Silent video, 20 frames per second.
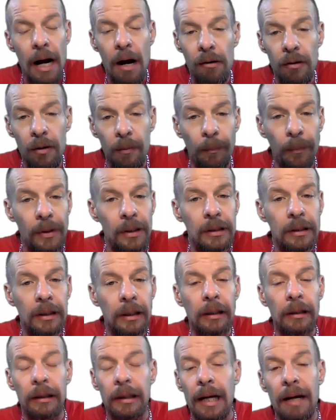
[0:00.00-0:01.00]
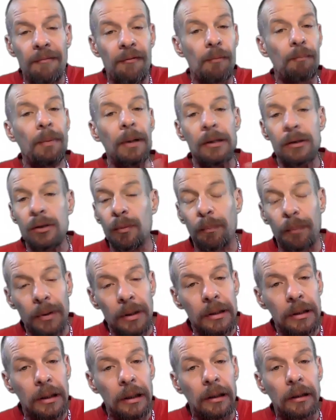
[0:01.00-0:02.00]
out of prison, never been to
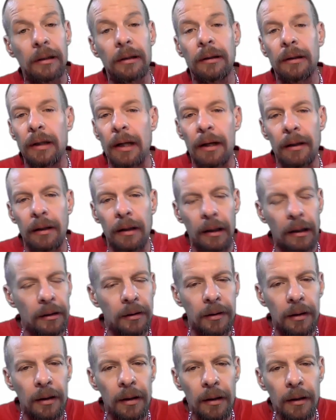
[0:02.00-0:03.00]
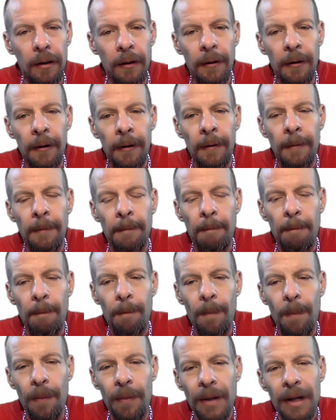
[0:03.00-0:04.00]
prison. Like, it's,
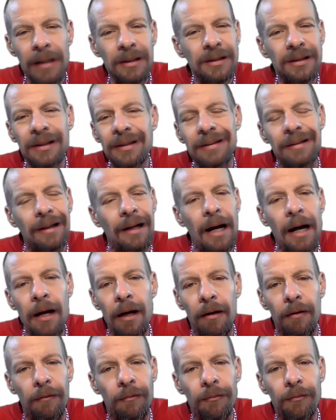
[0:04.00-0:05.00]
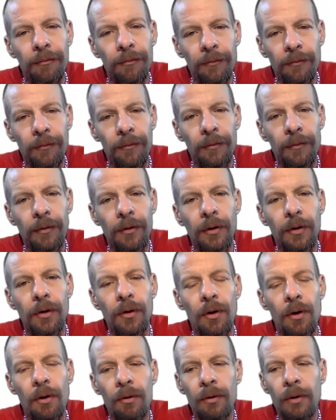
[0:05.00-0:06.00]
that's just life, you
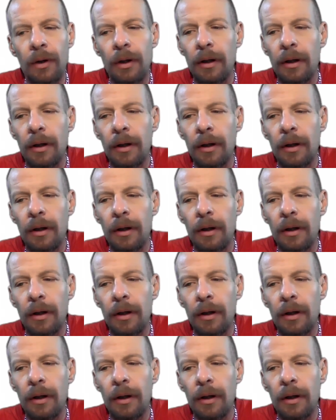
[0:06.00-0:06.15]
know.